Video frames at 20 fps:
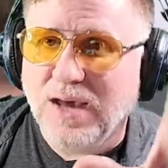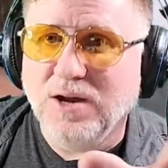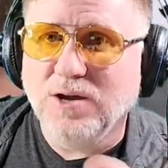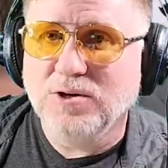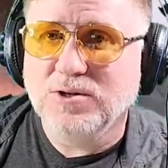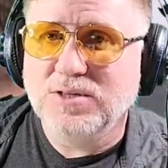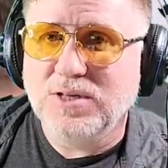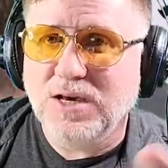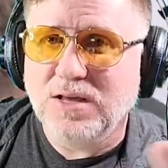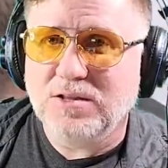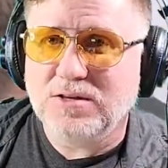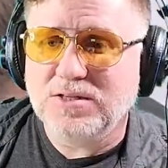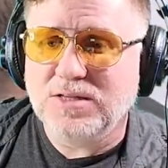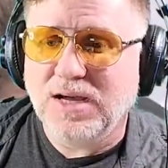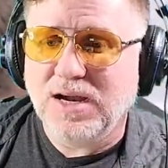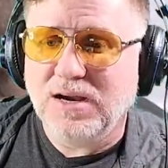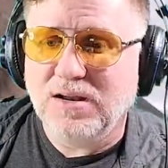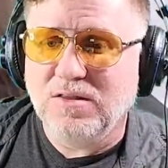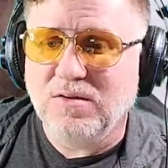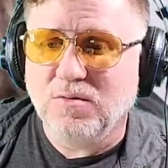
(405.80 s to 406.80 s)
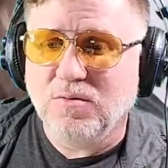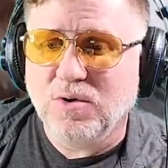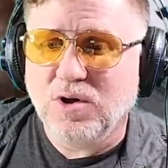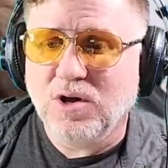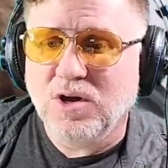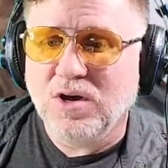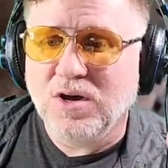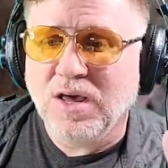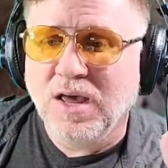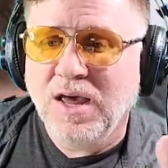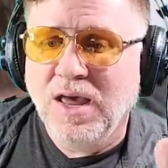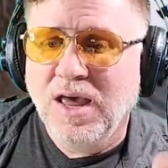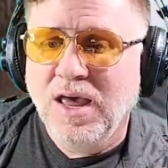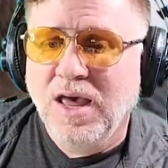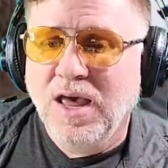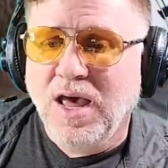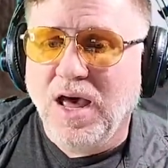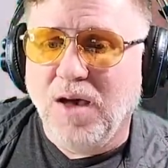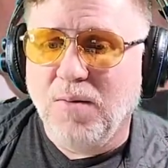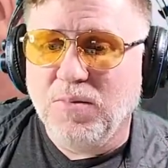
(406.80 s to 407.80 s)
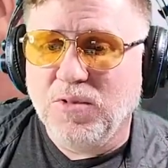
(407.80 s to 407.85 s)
here's the other side of the rug. I'm